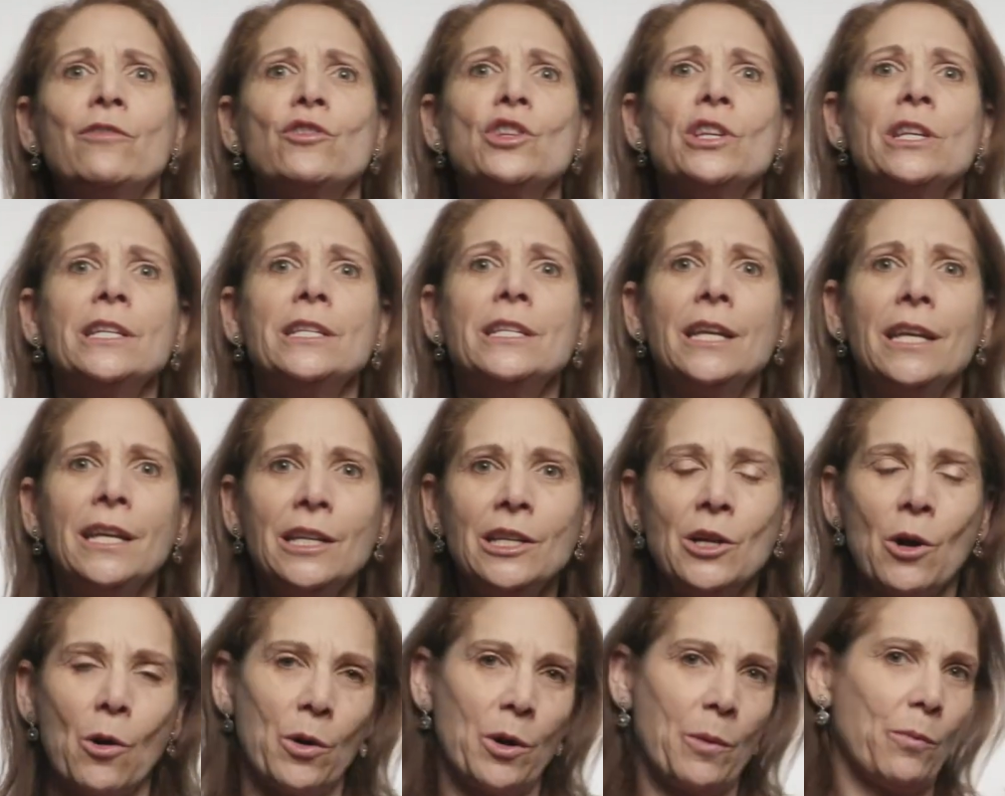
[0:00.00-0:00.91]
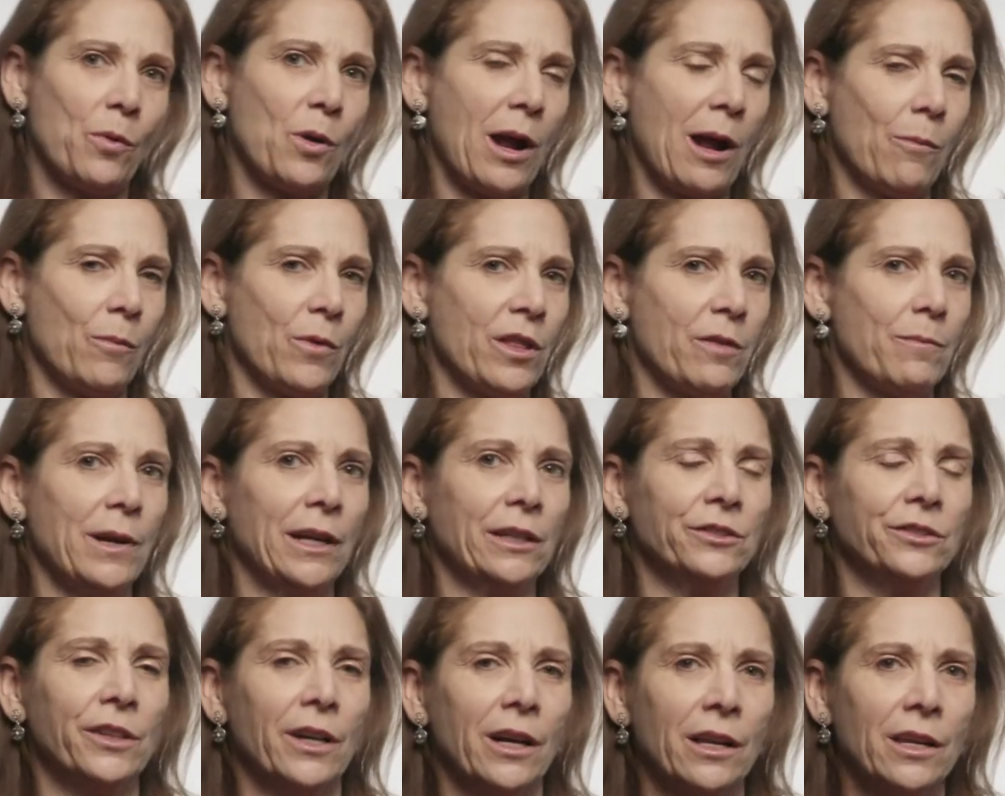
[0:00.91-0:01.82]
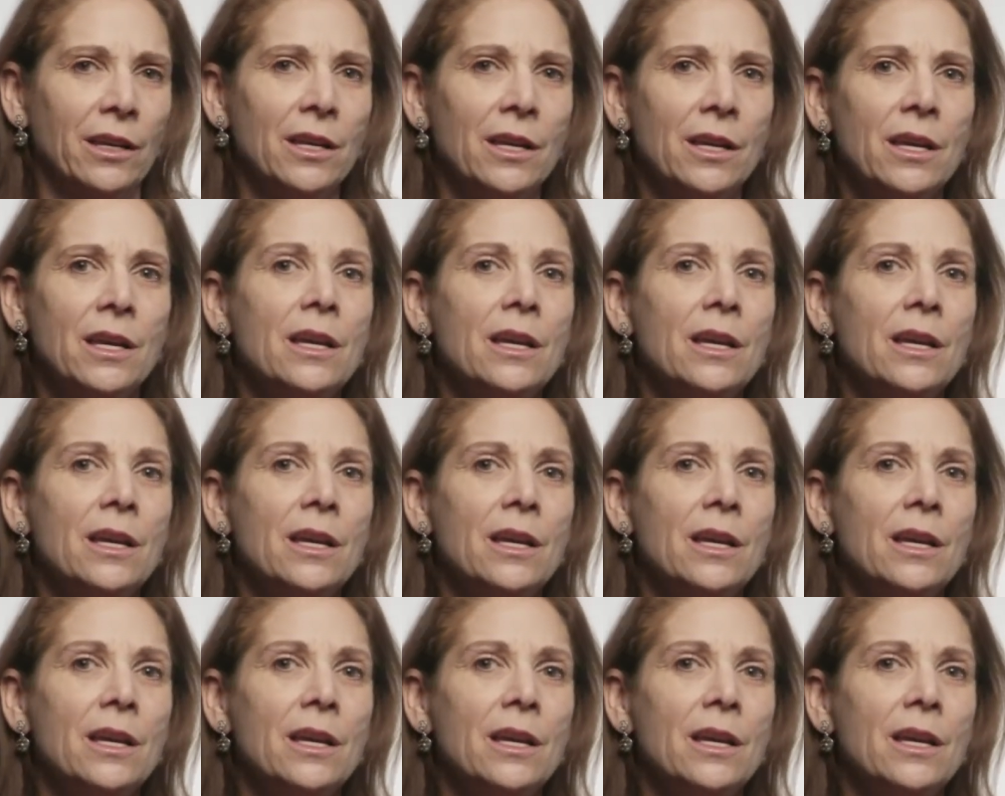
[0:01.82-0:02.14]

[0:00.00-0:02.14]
she did go to prom with my son,